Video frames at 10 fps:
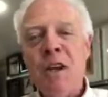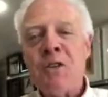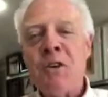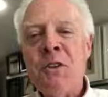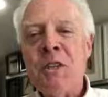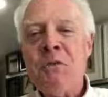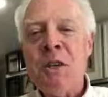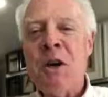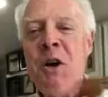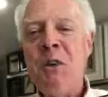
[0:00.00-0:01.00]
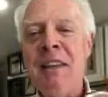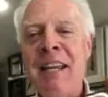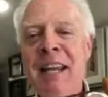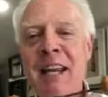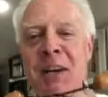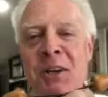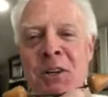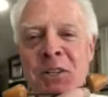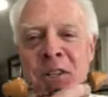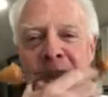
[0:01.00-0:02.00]
So this would go in the
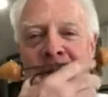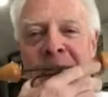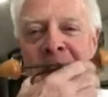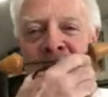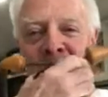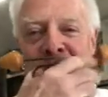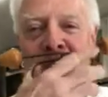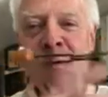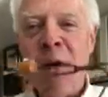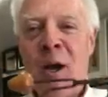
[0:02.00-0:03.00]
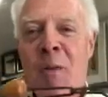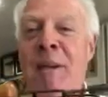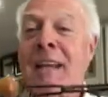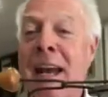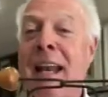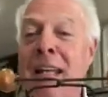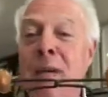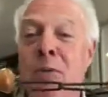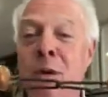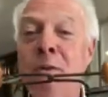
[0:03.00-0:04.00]
ears of a football helmet, kind of like
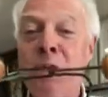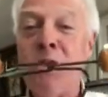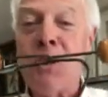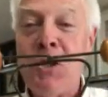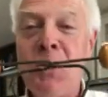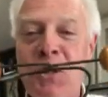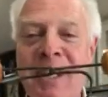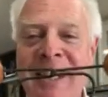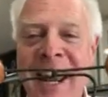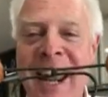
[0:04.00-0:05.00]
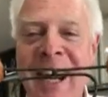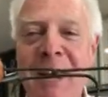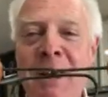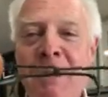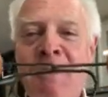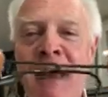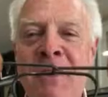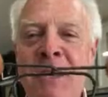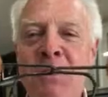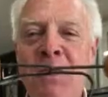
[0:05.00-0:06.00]
you put them in your shoes today.
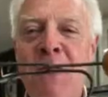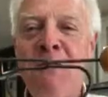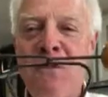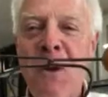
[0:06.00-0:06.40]
And this was a